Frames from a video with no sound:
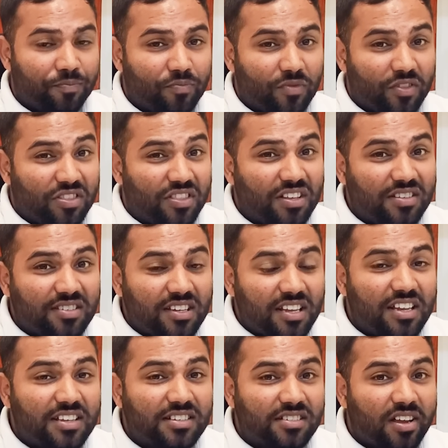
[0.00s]
this
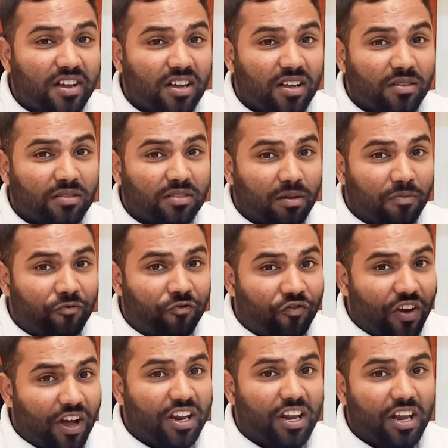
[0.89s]
is the
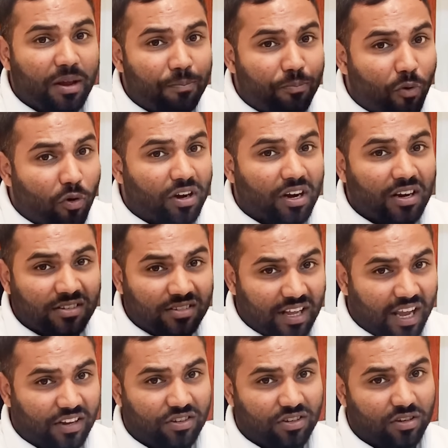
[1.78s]
very important
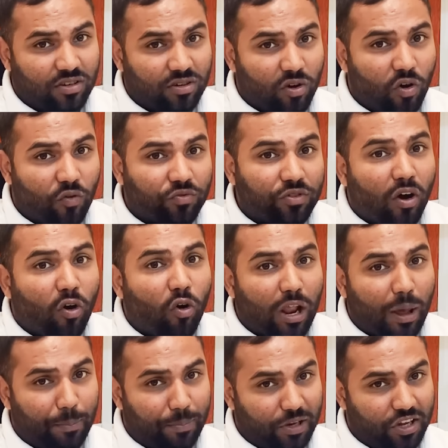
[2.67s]
section of the whole
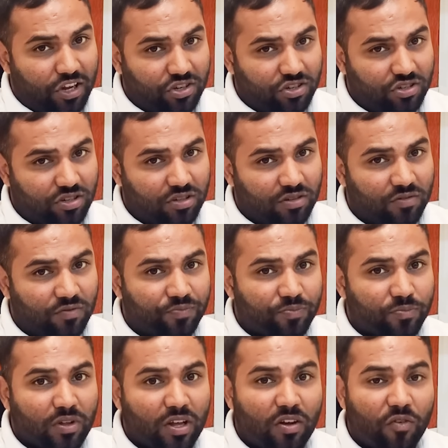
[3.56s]
application.
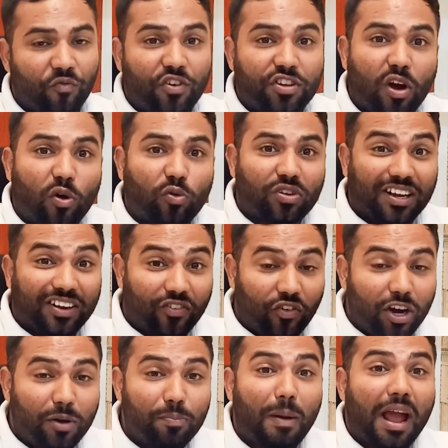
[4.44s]
Without a
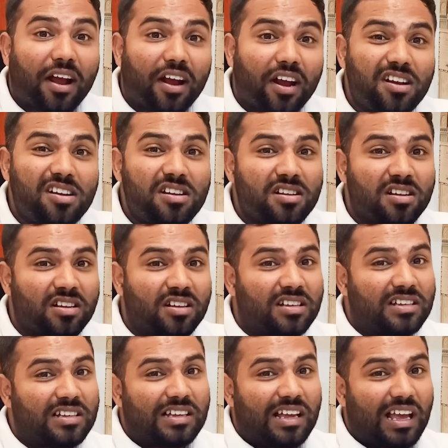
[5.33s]
great backend,
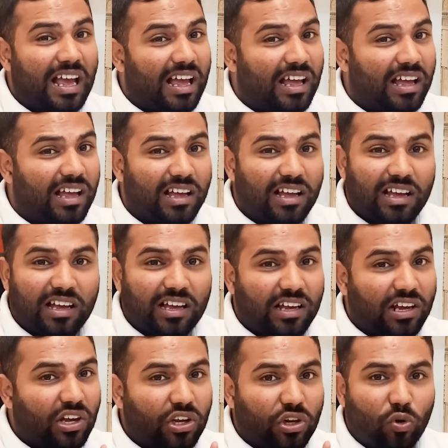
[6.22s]

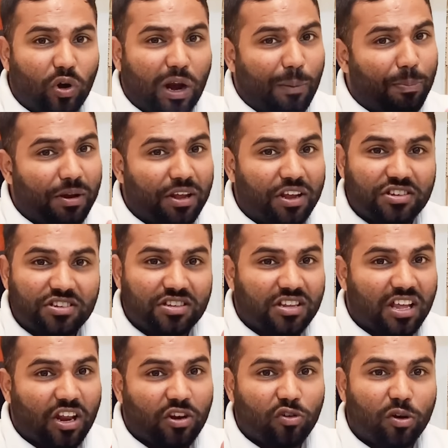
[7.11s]
your application
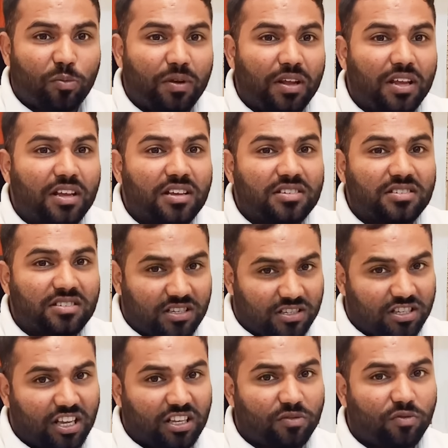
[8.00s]
cannot be
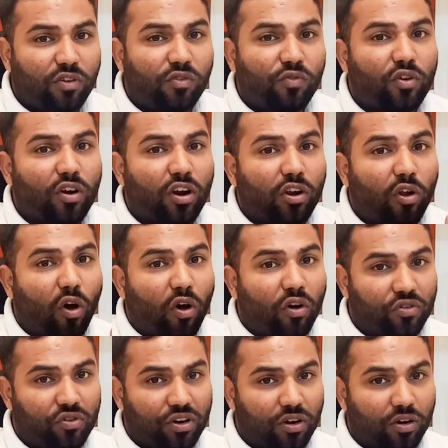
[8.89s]
successful for a
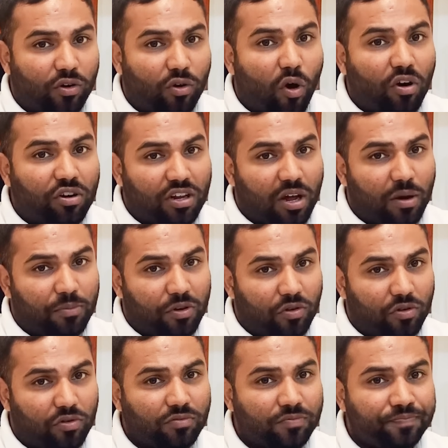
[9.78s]
long
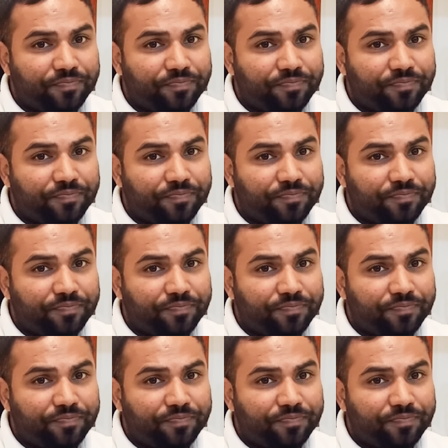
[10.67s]
term,